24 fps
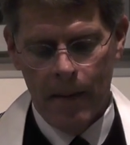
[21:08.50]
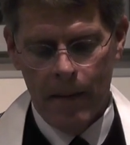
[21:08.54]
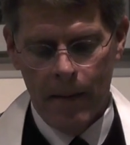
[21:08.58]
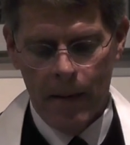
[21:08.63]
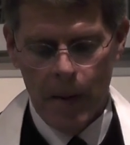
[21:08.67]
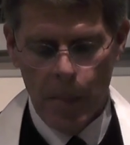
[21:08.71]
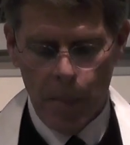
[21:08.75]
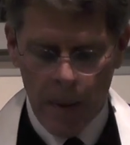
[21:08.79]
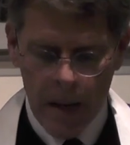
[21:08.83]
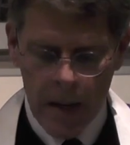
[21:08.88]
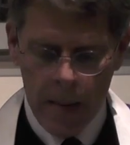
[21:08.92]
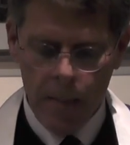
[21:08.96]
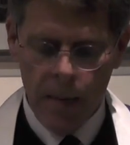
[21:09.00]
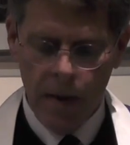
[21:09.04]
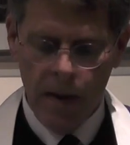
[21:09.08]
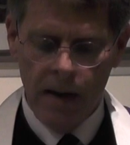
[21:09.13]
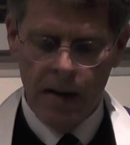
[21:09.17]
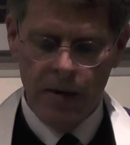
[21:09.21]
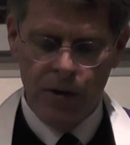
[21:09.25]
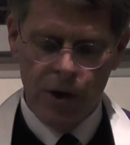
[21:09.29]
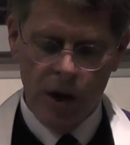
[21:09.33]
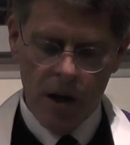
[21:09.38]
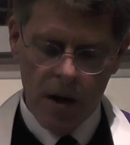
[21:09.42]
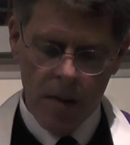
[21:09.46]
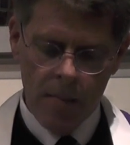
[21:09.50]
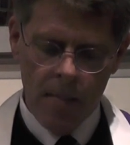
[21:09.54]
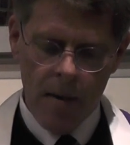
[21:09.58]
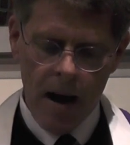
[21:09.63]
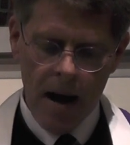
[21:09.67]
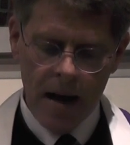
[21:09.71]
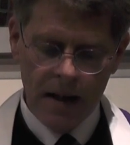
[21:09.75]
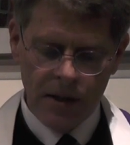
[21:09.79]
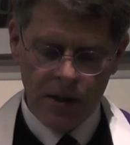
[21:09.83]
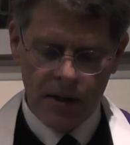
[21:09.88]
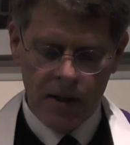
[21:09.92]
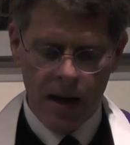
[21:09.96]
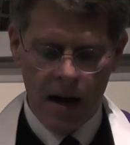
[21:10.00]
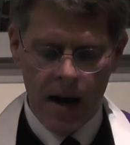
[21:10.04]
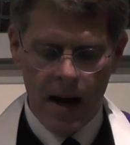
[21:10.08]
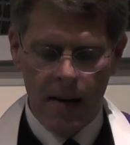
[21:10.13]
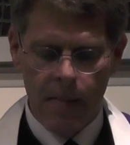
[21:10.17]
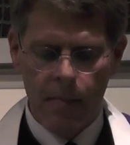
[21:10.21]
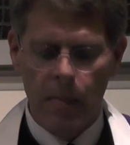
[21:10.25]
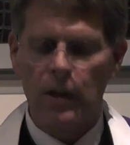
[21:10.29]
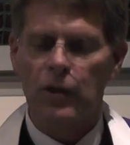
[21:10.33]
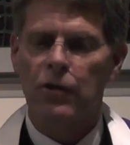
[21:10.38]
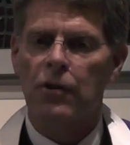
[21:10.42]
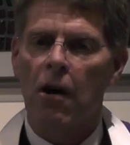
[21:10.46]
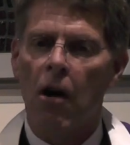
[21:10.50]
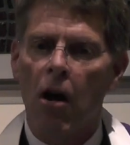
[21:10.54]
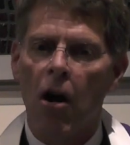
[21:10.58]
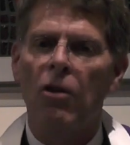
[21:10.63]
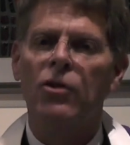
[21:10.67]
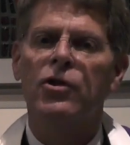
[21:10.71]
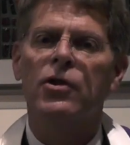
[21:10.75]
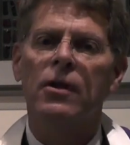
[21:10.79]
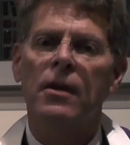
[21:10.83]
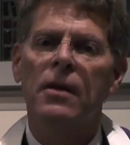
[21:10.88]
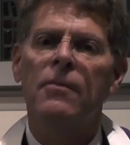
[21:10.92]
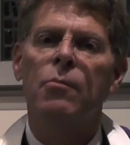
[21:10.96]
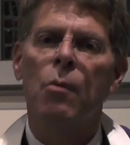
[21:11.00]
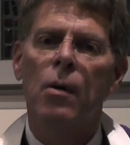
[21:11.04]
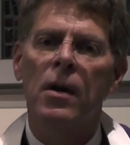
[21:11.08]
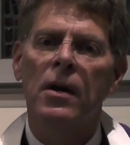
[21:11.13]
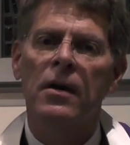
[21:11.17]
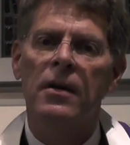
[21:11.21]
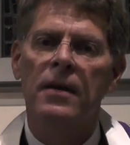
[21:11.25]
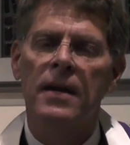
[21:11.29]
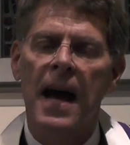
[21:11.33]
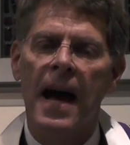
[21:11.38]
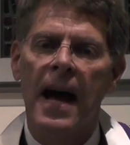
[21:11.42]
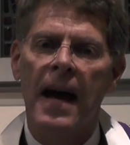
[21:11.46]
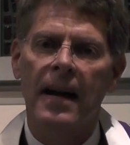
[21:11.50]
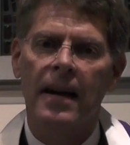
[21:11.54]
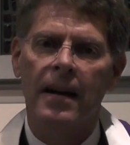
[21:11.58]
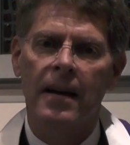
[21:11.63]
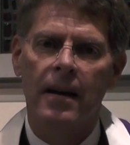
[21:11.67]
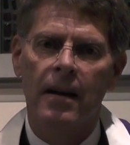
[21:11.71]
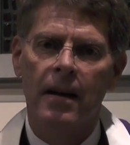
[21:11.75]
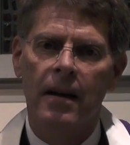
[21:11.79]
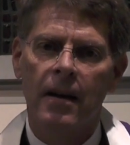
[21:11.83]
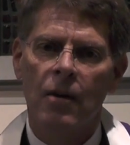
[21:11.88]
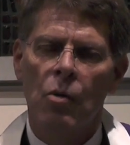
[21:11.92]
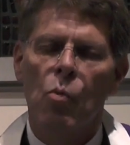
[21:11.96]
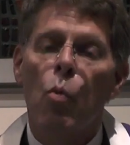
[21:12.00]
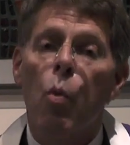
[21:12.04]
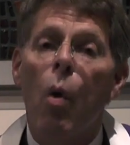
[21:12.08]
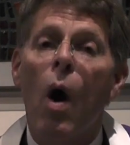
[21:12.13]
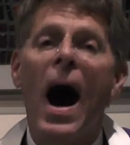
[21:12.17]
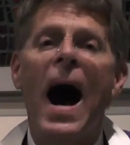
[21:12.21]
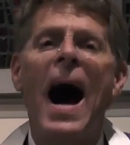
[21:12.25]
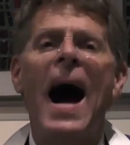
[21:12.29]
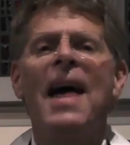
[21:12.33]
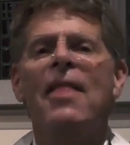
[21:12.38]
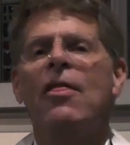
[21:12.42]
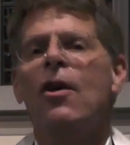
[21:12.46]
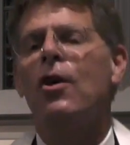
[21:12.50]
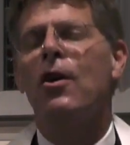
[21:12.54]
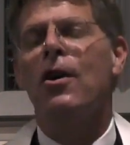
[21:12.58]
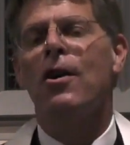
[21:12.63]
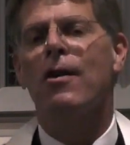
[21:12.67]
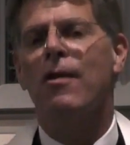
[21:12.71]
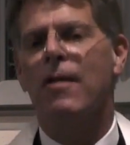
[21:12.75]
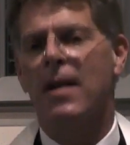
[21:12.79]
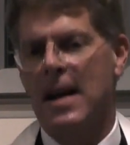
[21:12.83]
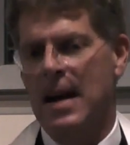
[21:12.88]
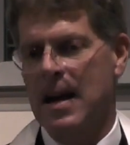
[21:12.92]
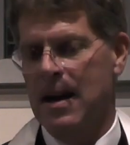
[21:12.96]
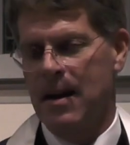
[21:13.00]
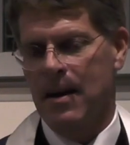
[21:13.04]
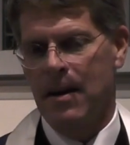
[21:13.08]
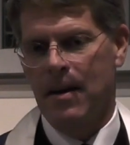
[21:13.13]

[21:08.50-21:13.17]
The people in Jeremiah's time must also have wondered that. Why the hurry?